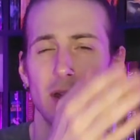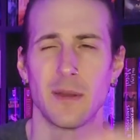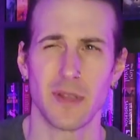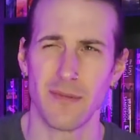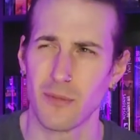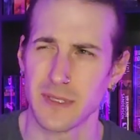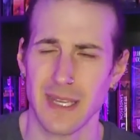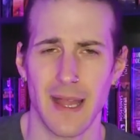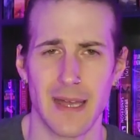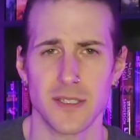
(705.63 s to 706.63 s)
I believe, was
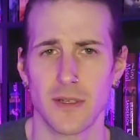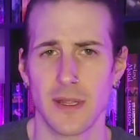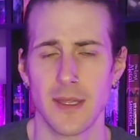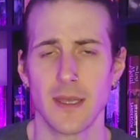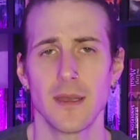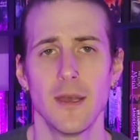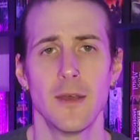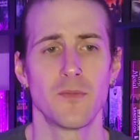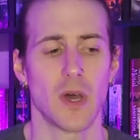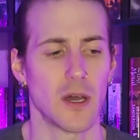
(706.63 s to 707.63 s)
that last year, I think,
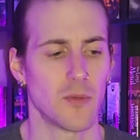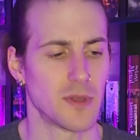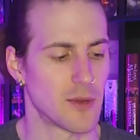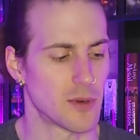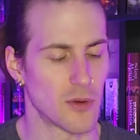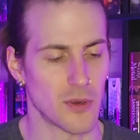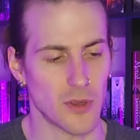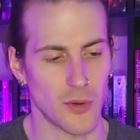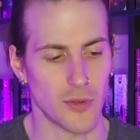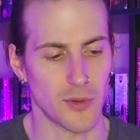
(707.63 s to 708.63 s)
when they were
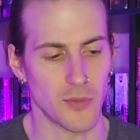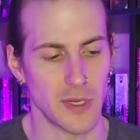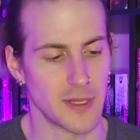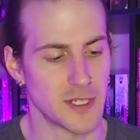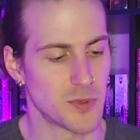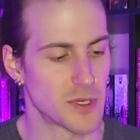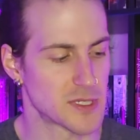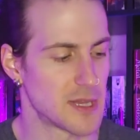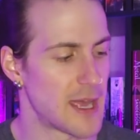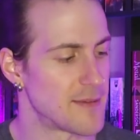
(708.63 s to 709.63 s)
going through and reading these books,
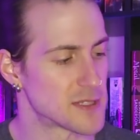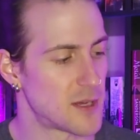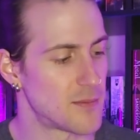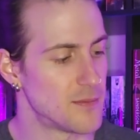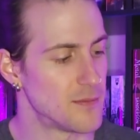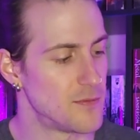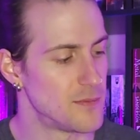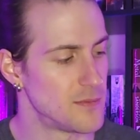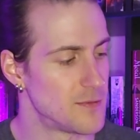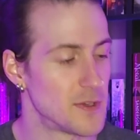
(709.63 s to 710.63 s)
and they have some
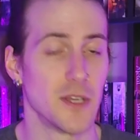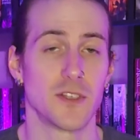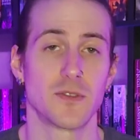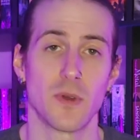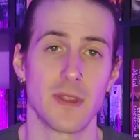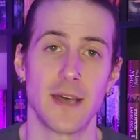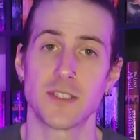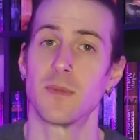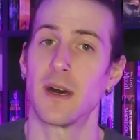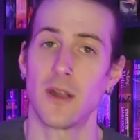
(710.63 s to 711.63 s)
videos with
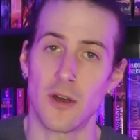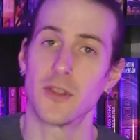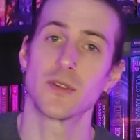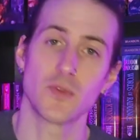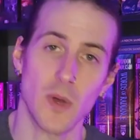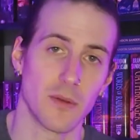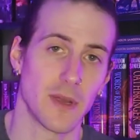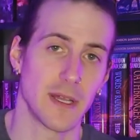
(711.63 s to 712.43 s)
Esselmont on there as well, right?